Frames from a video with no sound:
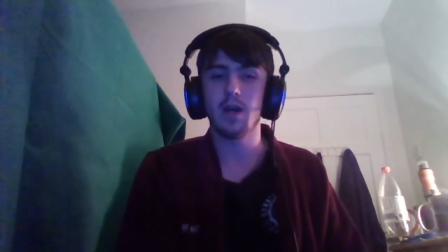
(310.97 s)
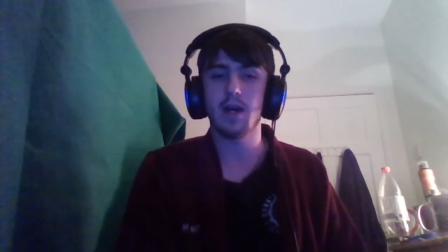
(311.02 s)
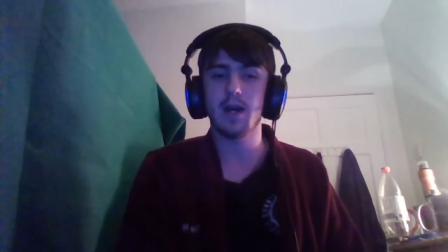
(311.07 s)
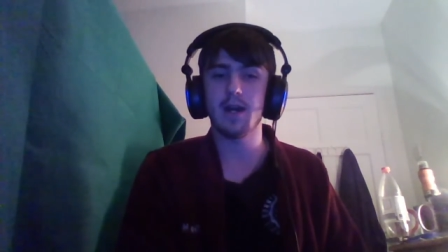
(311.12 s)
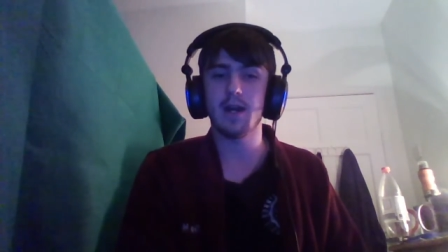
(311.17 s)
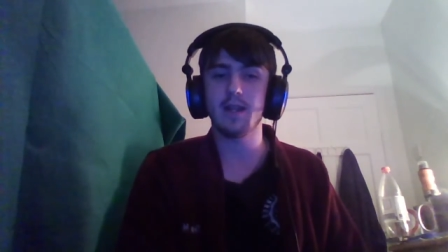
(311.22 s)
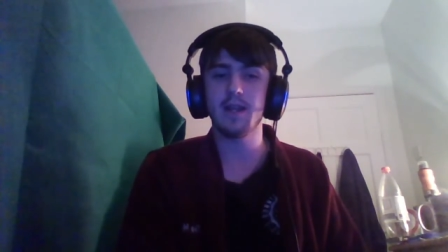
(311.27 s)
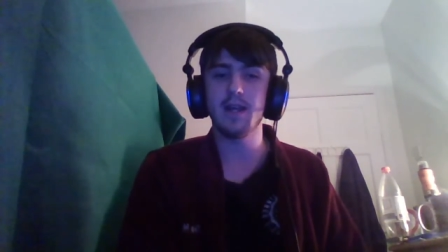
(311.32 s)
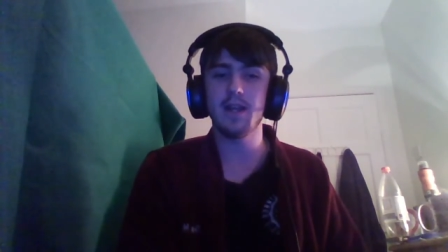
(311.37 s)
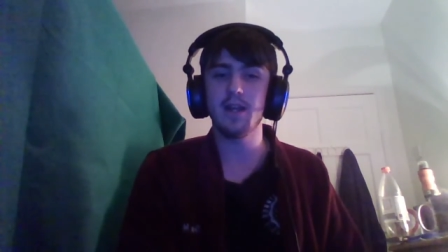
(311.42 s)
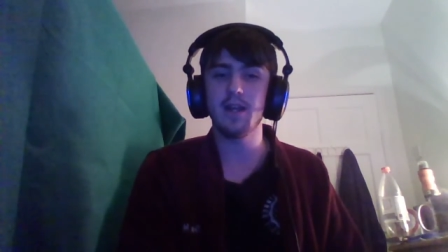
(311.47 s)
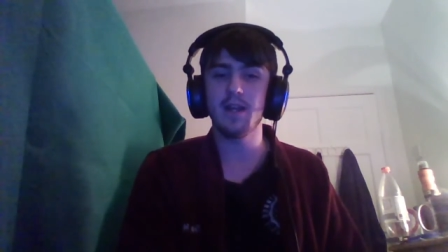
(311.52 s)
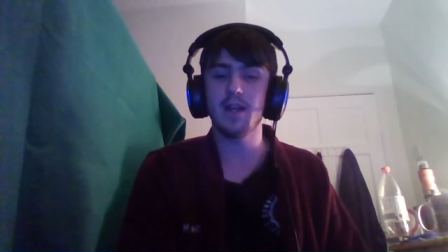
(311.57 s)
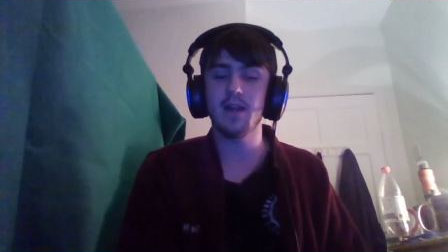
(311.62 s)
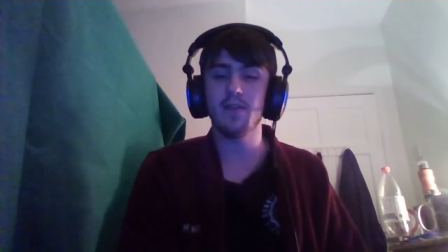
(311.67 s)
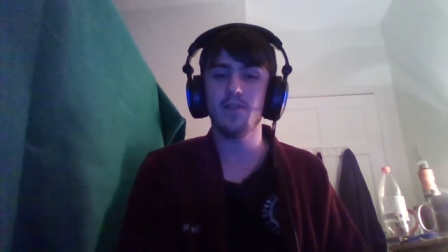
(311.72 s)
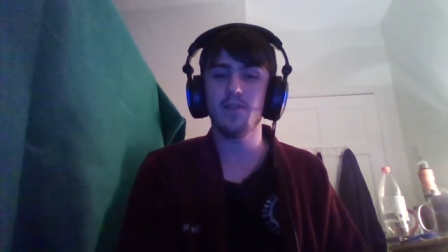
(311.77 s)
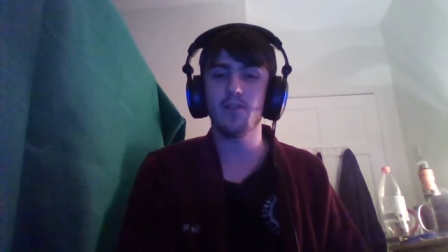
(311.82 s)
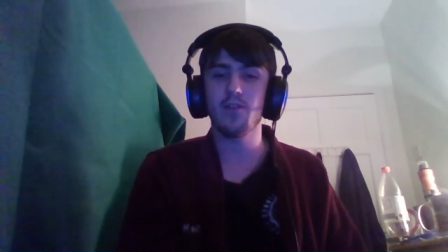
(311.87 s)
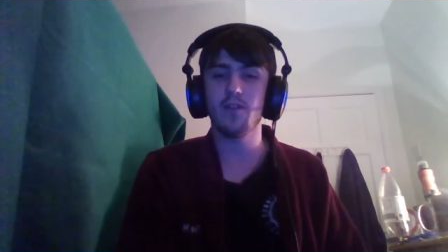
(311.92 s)
And then
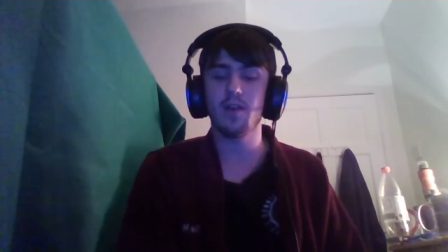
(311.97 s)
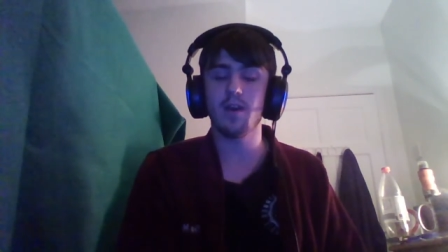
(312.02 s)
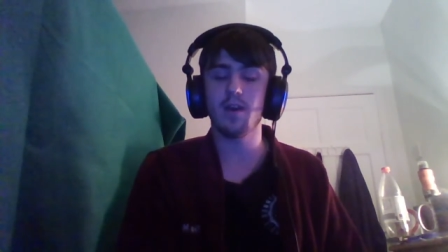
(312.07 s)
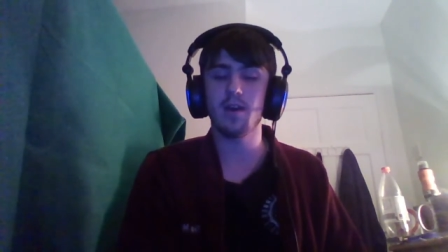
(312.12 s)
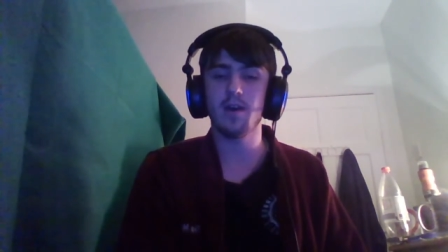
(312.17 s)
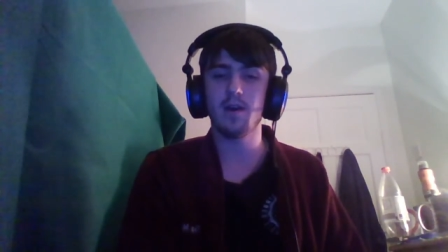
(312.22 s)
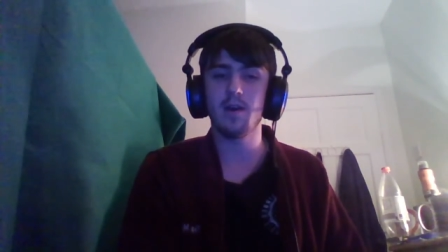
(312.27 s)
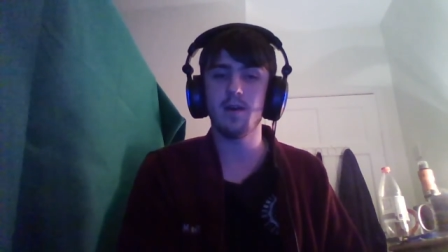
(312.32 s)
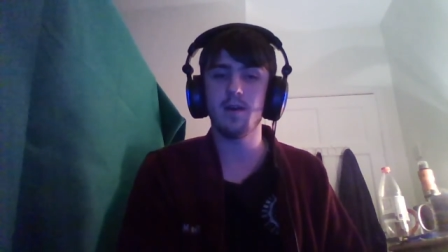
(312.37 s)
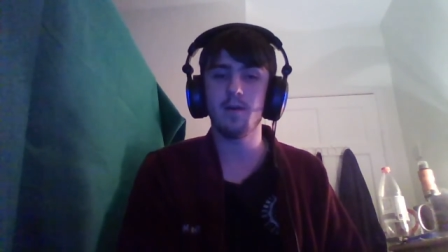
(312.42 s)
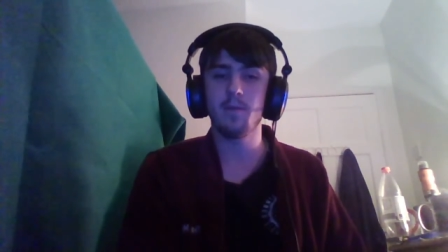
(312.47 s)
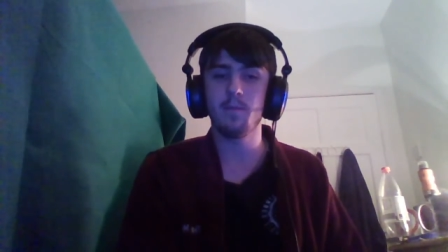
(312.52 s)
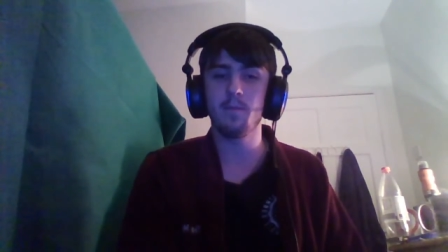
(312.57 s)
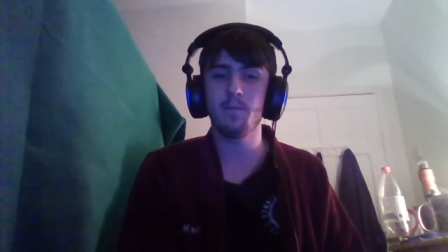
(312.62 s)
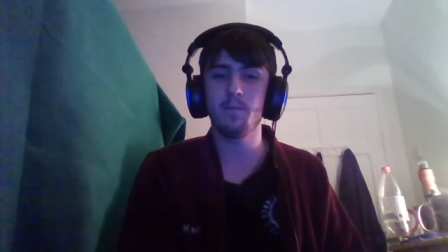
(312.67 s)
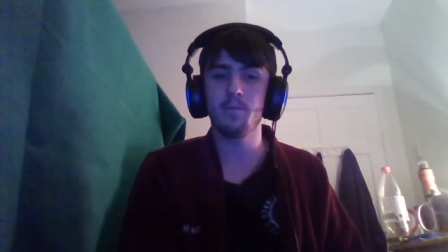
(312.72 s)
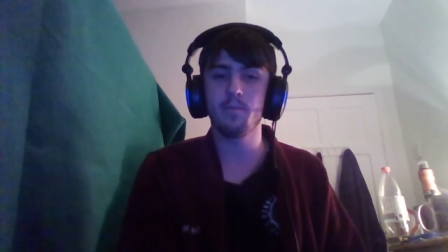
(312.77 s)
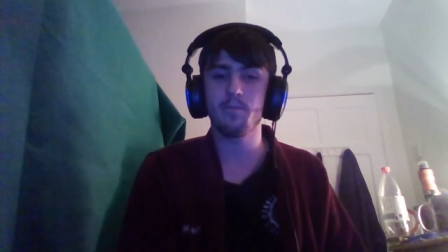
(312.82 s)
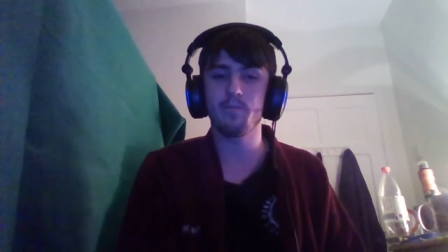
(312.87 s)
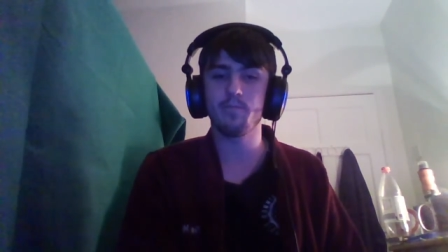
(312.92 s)
that's, um,